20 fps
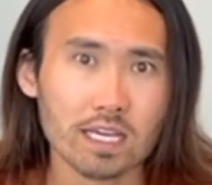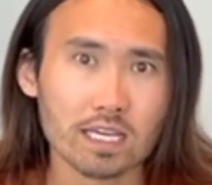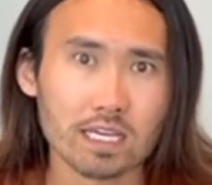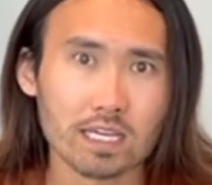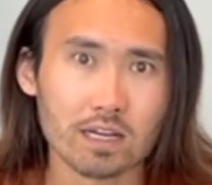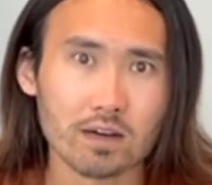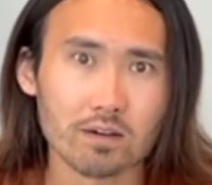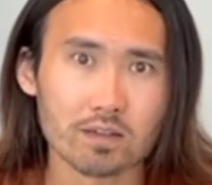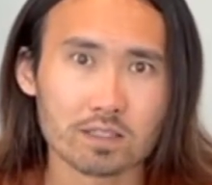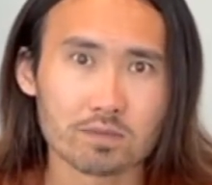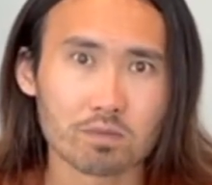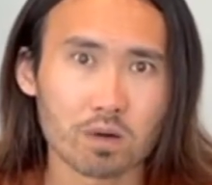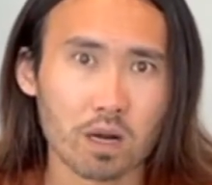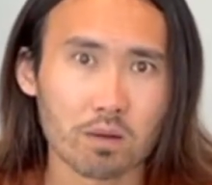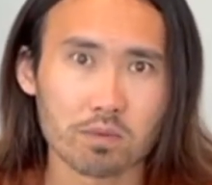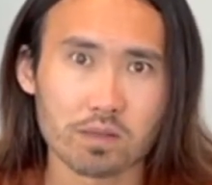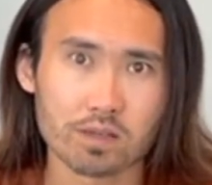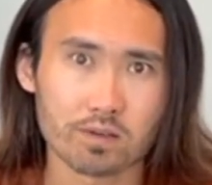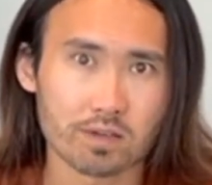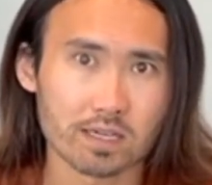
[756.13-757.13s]
you know, it's
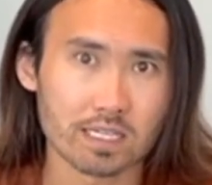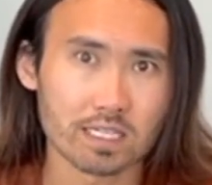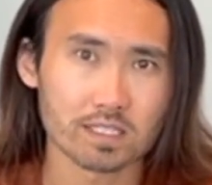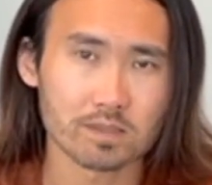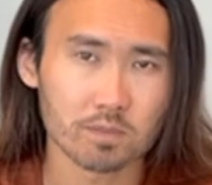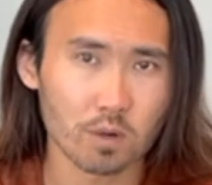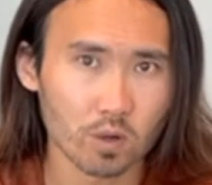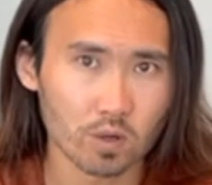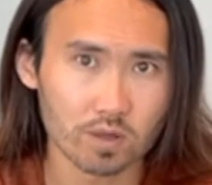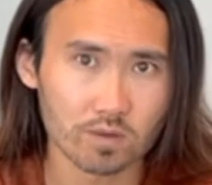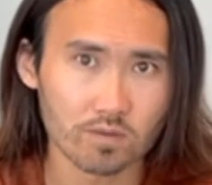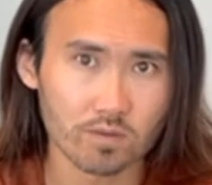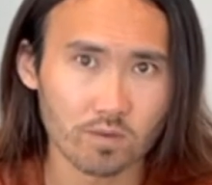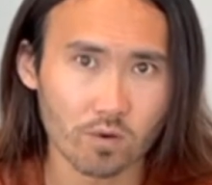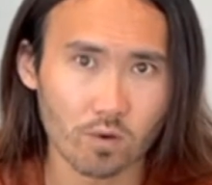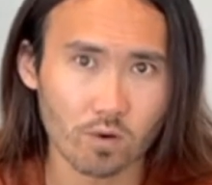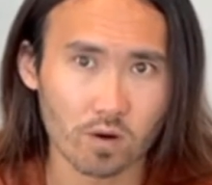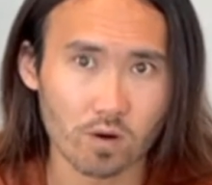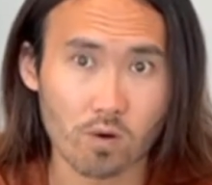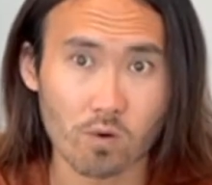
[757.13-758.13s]
probably already spoken
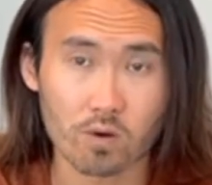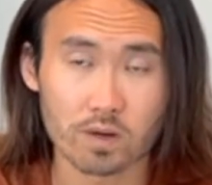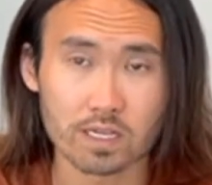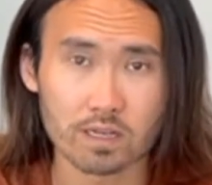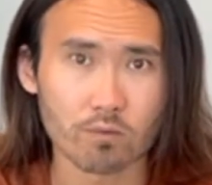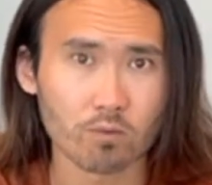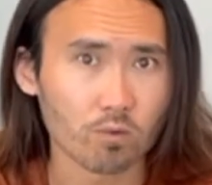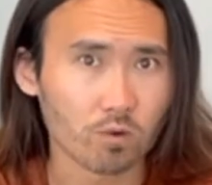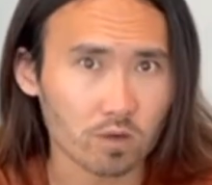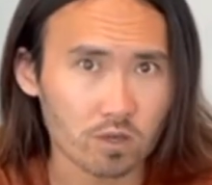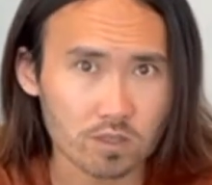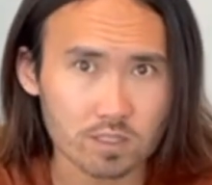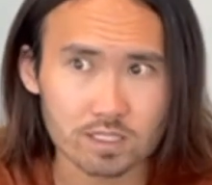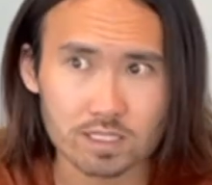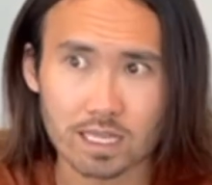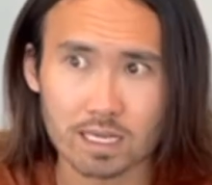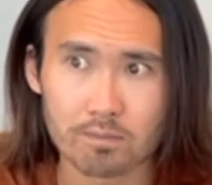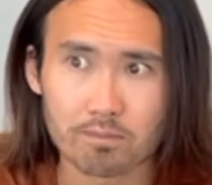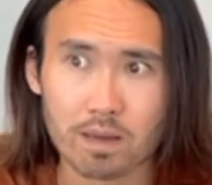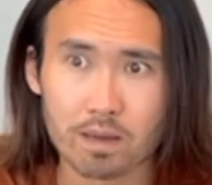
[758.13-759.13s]
for, or worse,
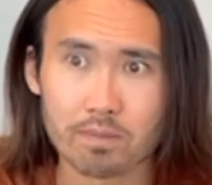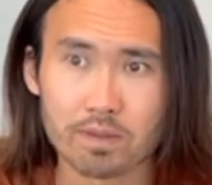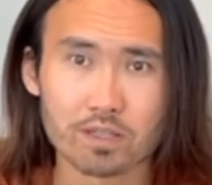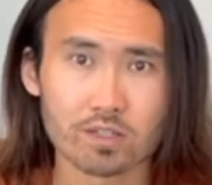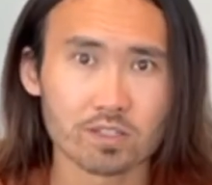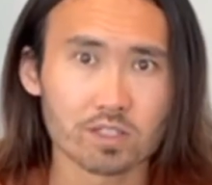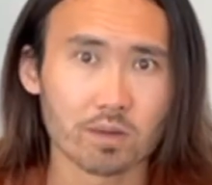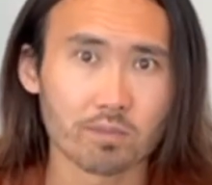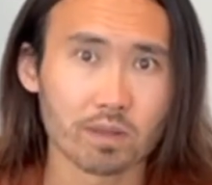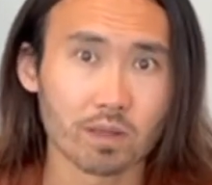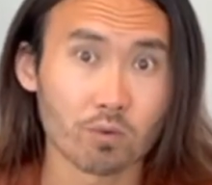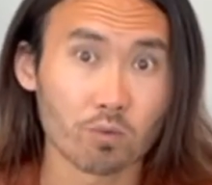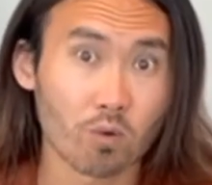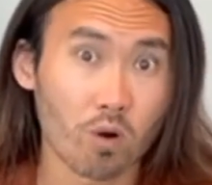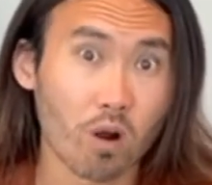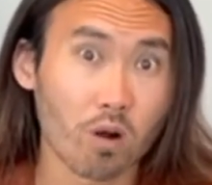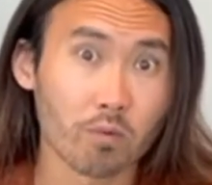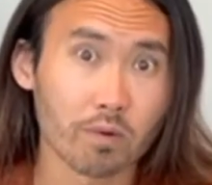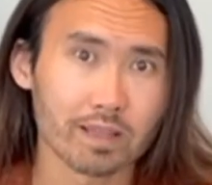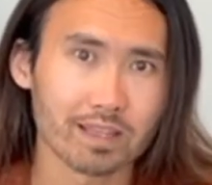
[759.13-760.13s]
like maybe there's something
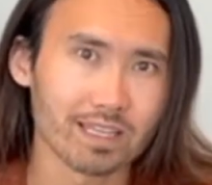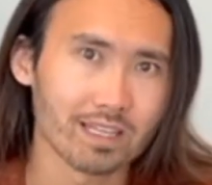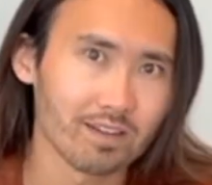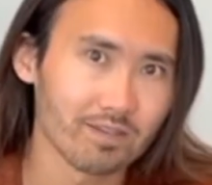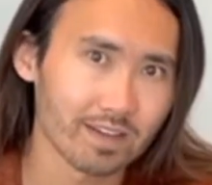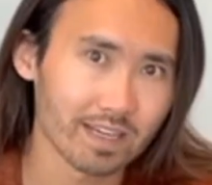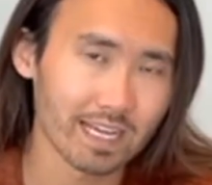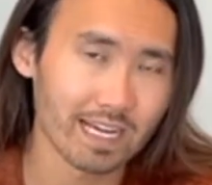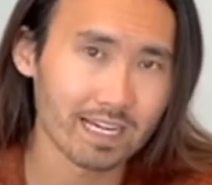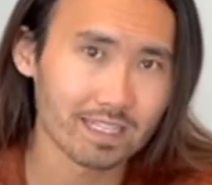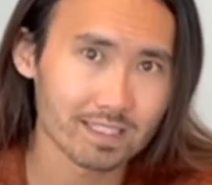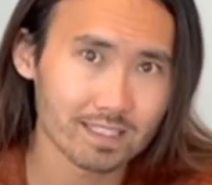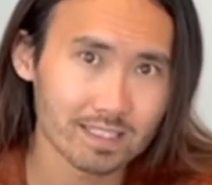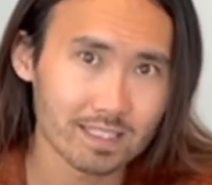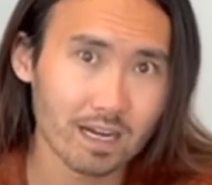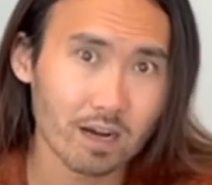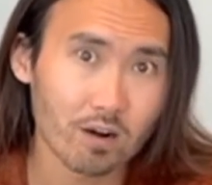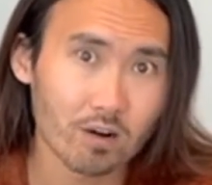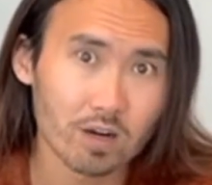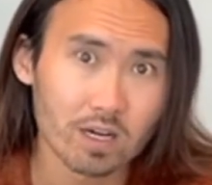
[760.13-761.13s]
wrong with it if it can't
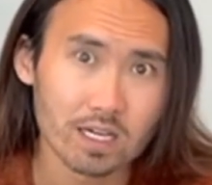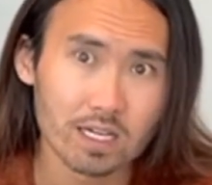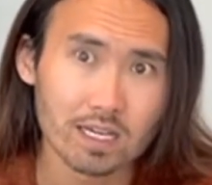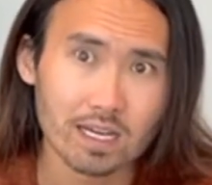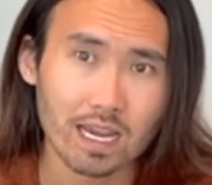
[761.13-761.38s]
sell.